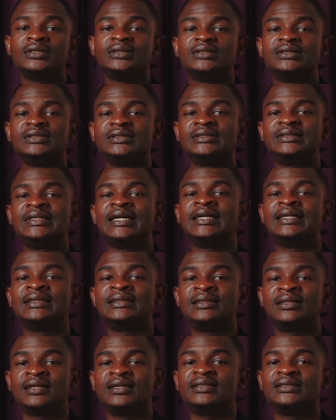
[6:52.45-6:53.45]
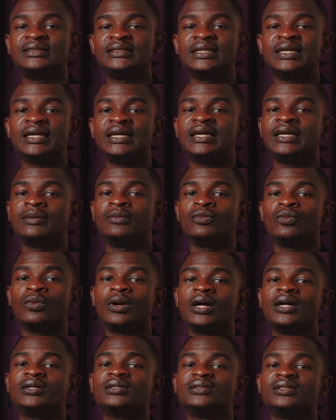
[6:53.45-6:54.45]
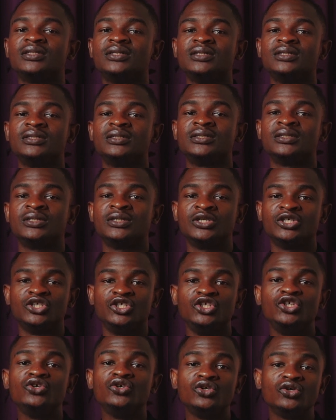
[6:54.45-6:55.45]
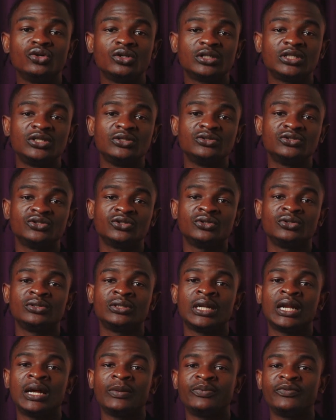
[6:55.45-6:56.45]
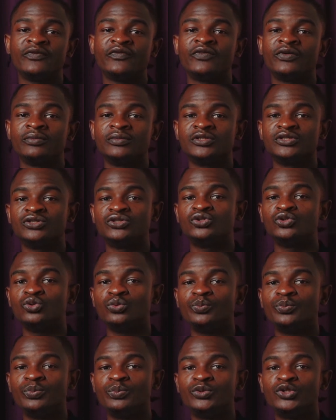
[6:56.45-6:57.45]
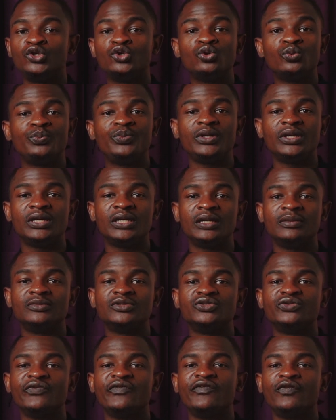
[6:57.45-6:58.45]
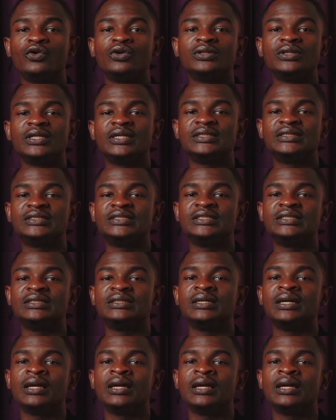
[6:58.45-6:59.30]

to 10:30 a.m. while the New York Q zone happens from 2 p.m. to 4:30